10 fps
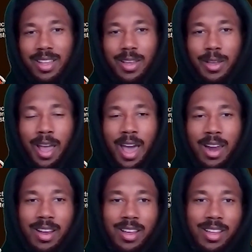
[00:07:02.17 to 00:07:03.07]
It had
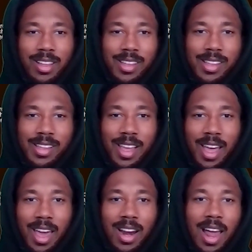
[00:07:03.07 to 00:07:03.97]
a
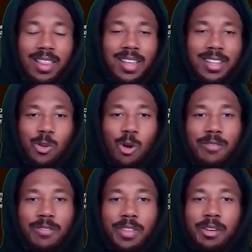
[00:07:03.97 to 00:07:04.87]
lot of things going
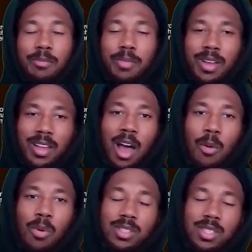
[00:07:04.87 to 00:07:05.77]
for them, but I
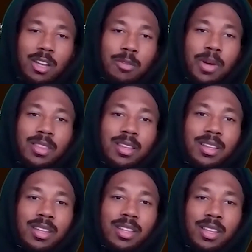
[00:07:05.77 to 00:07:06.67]
wanted to hear about
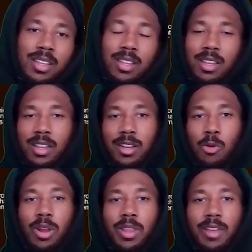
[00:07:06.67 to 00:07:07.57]

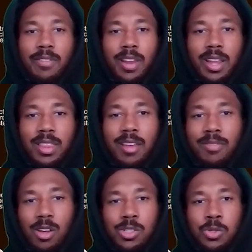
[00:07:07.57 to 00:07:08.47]
where they feel like they
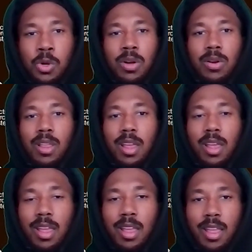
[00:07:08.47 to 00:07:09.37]
fall short,
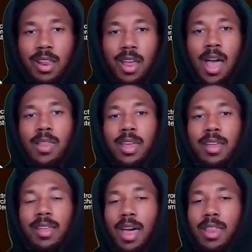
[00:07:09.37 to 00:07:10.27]
how they
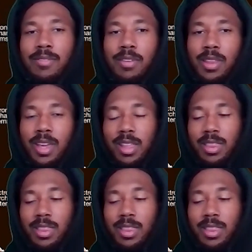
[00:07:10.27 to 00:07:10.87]
feel like